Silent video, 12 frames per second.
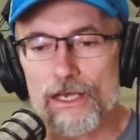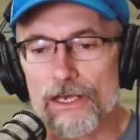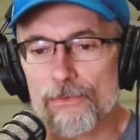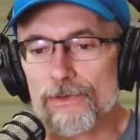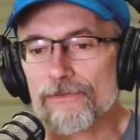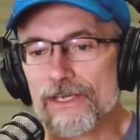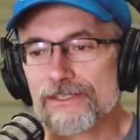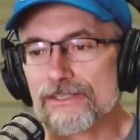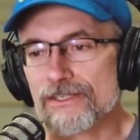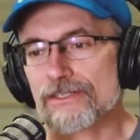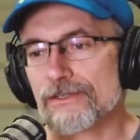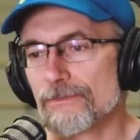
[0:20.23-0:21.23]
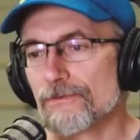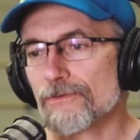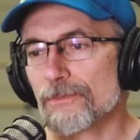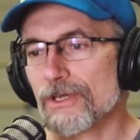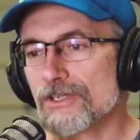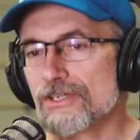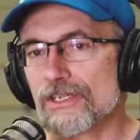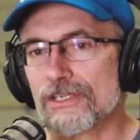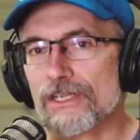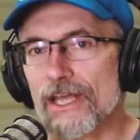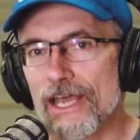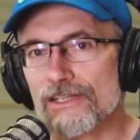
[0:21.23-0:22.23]
uh, we've got just some
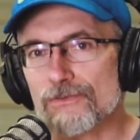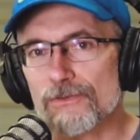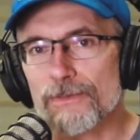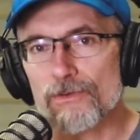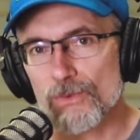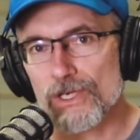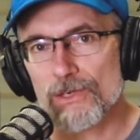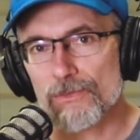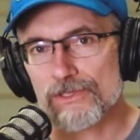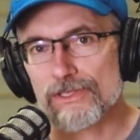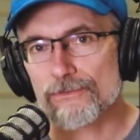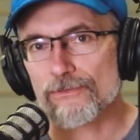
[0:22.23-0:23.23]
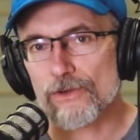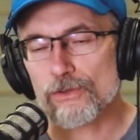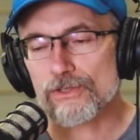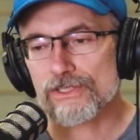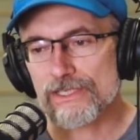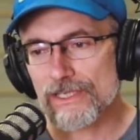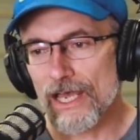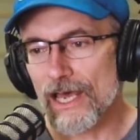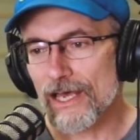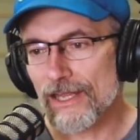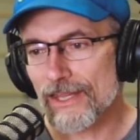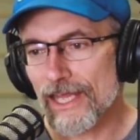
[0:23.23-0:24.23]
information as we've been working with some folks
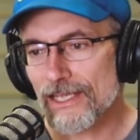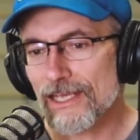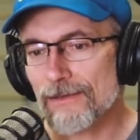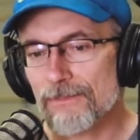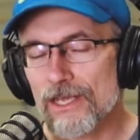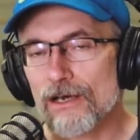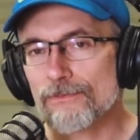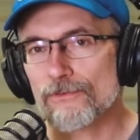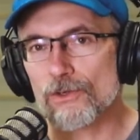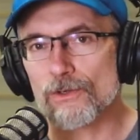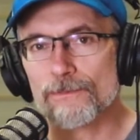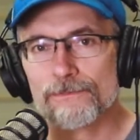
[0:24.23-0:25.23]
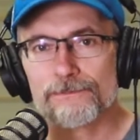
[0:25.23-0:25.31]
uh, that can be helpful.